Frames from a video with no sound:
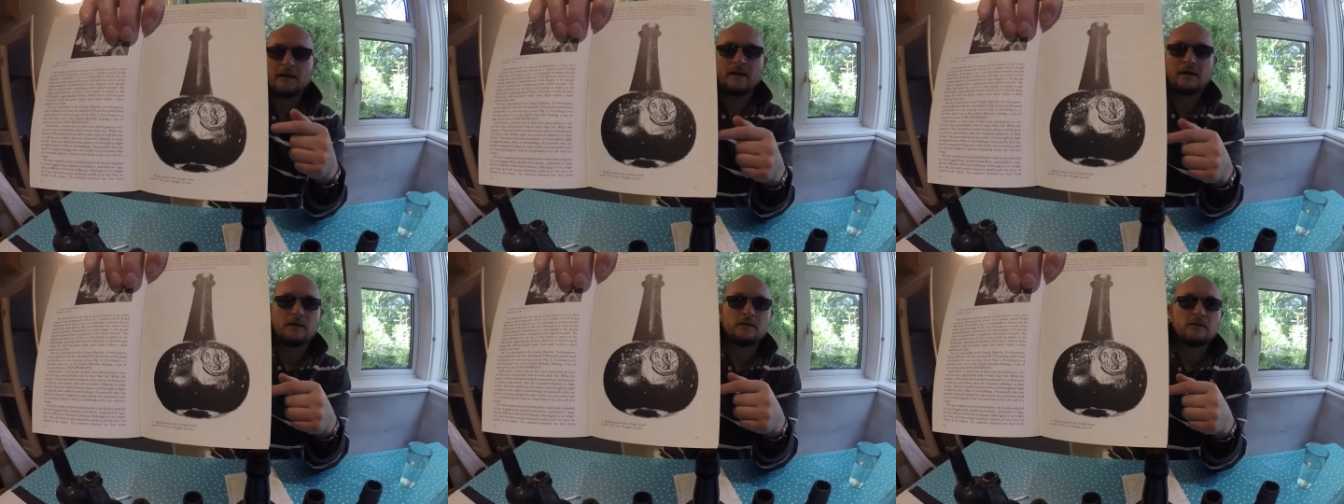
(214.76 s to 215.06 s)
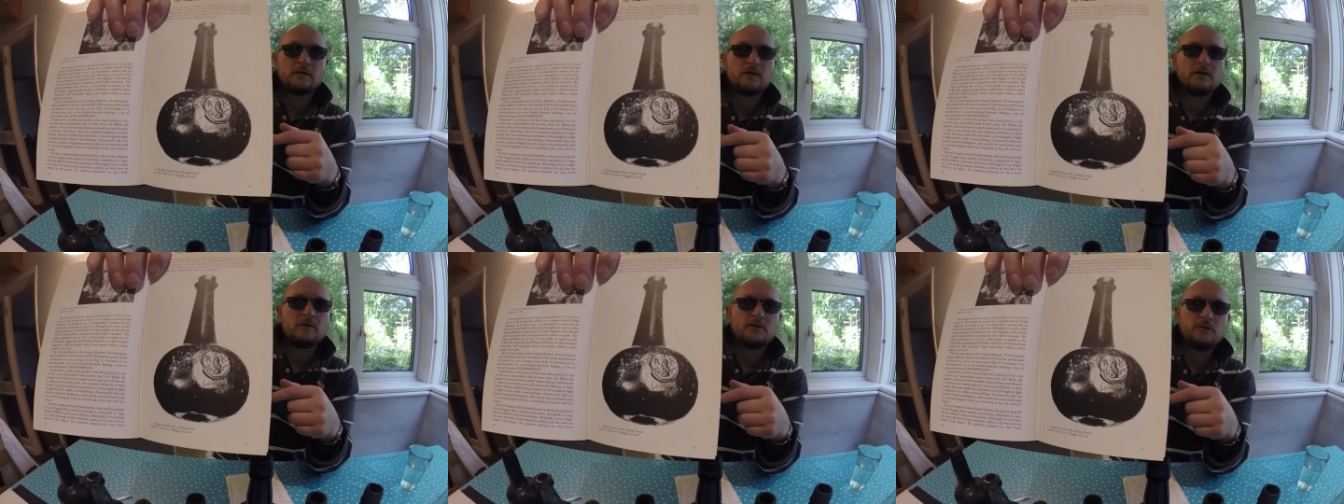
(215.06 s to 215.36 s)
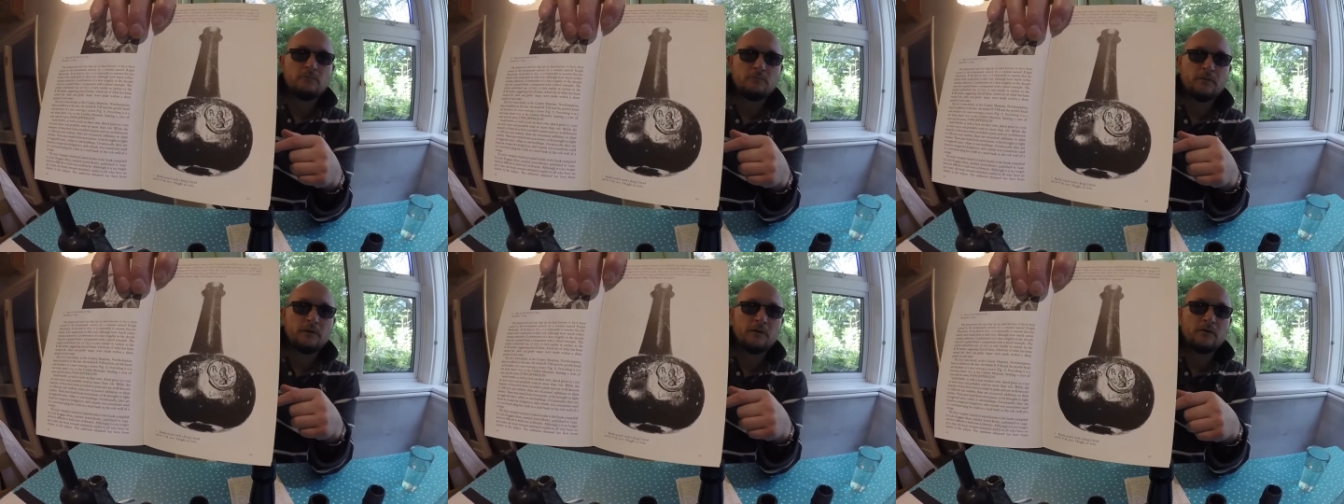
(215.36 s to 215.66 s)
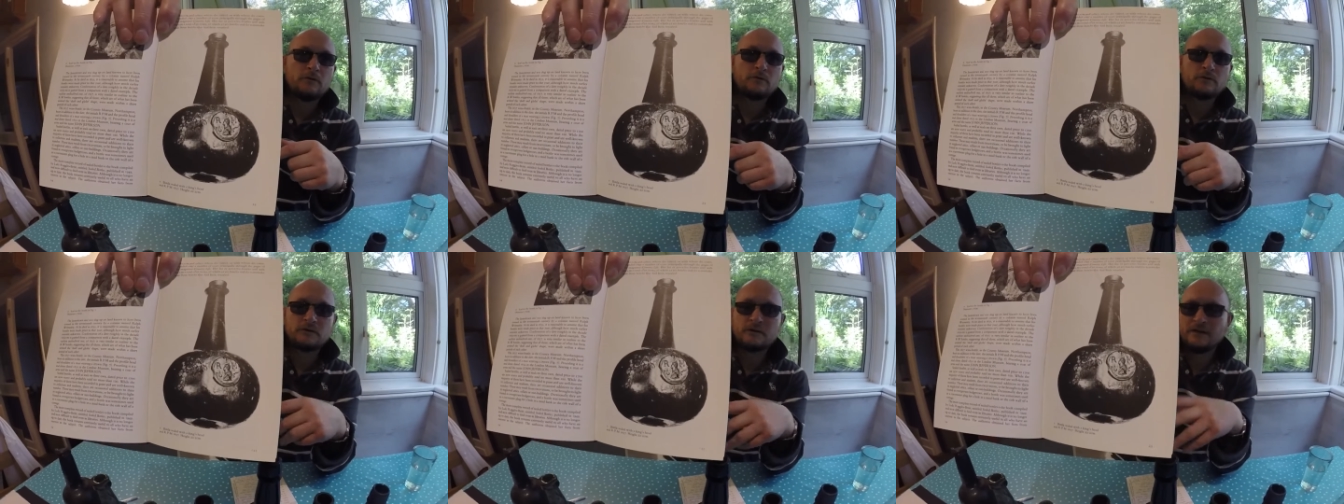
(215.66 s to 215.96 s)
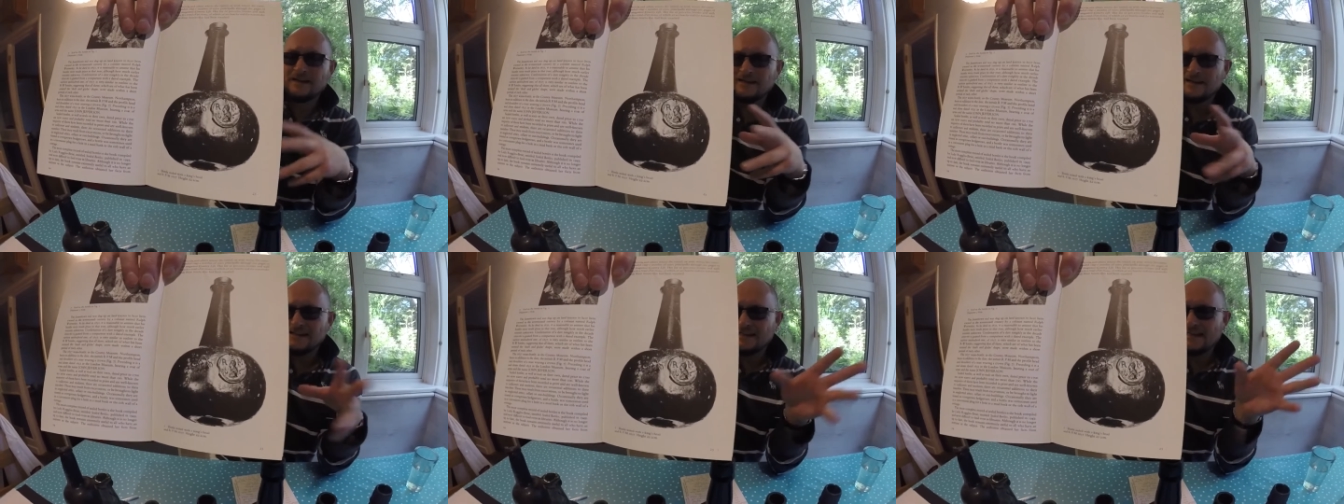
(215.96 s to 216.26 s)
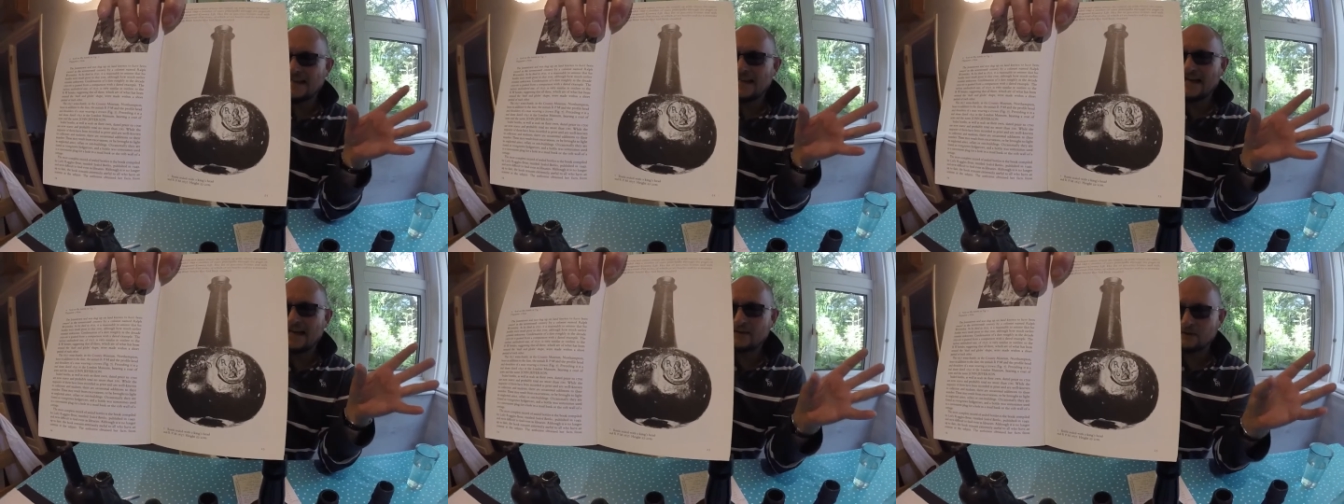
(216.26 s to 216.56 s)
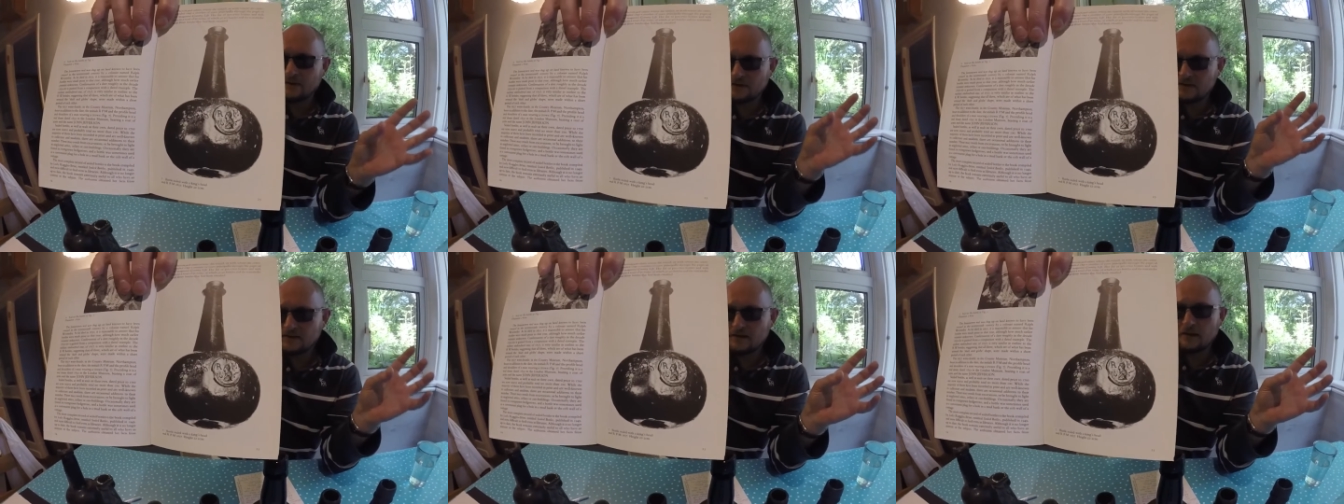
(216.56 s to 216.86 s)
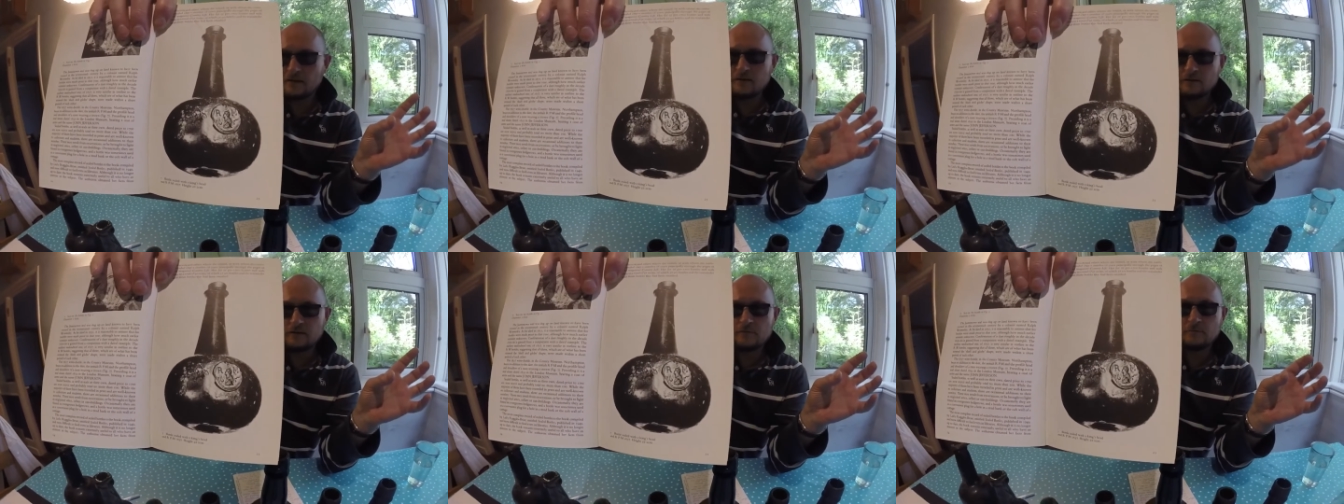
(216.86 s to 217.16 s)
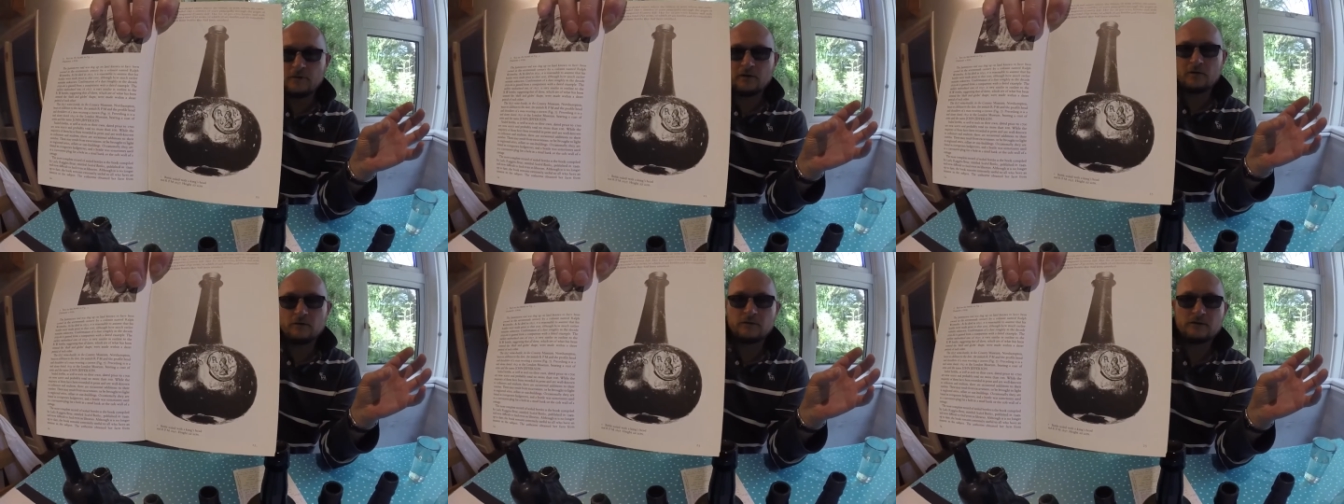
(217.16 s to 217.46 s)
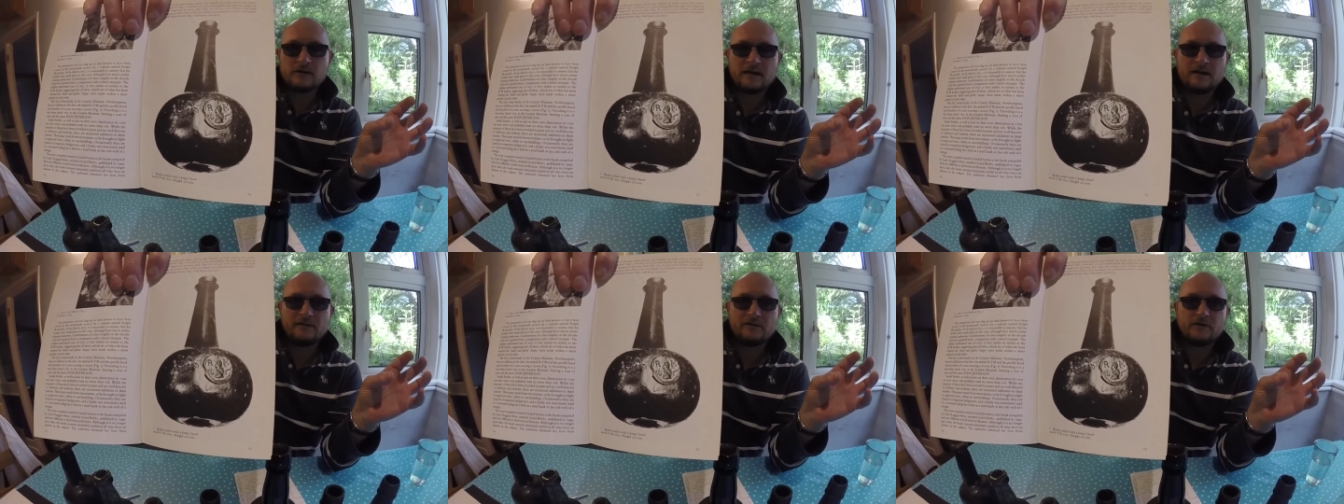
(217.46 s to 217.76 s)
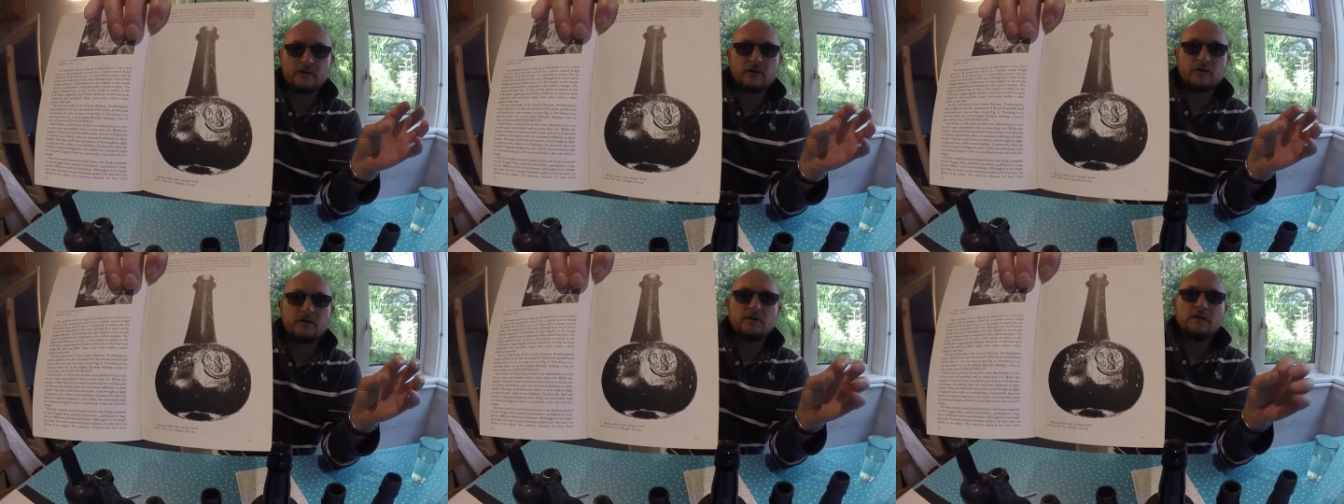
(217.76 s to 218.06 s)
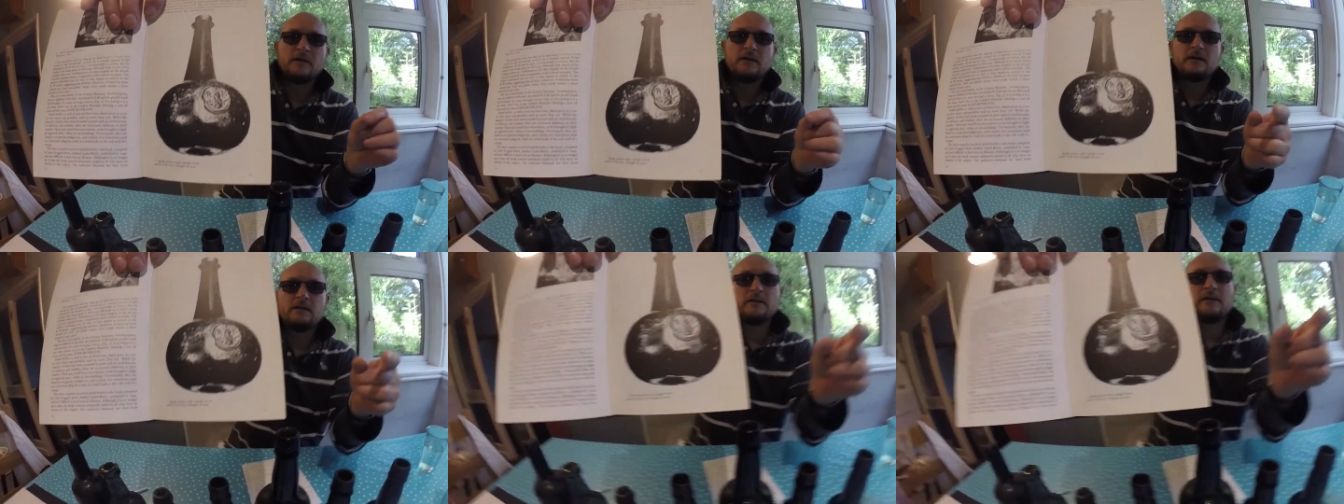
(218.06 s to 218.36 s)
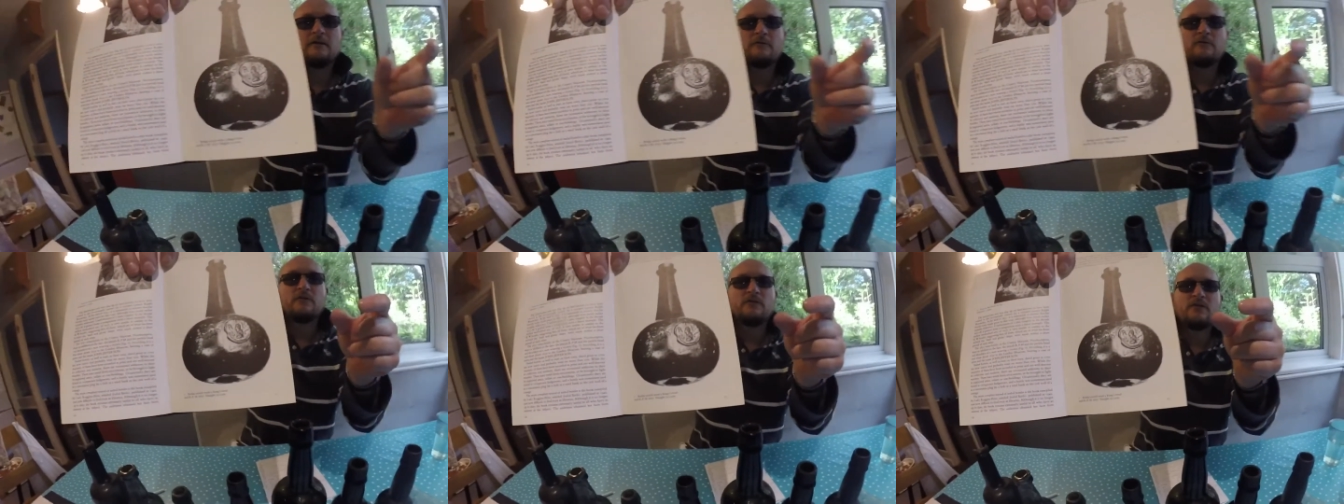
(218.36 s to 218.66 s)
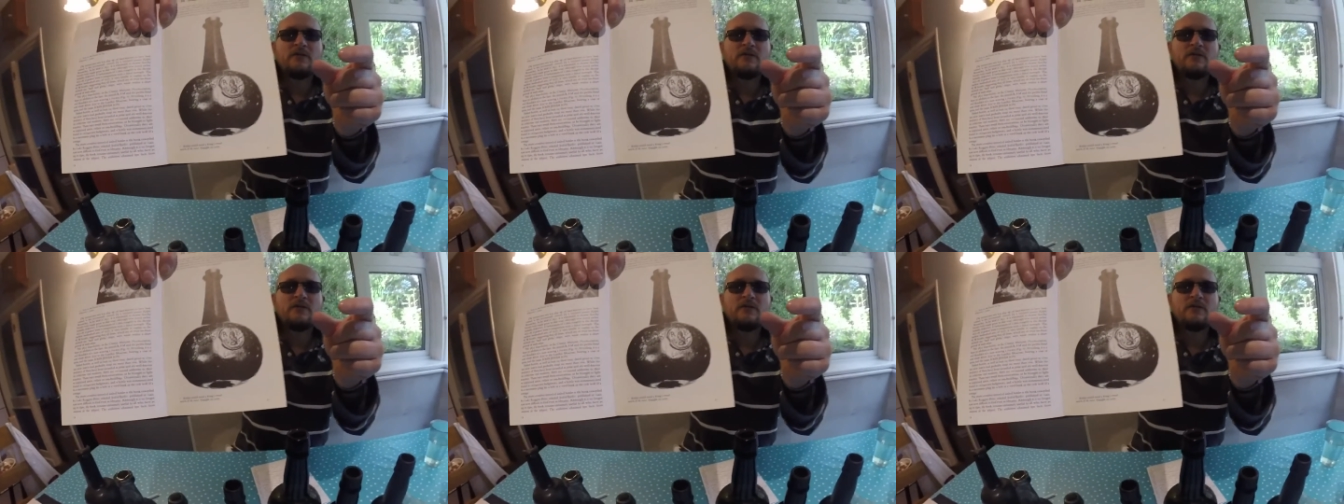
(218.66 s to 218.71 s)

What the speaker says: and onion bottles and the cylinder bottles after. Now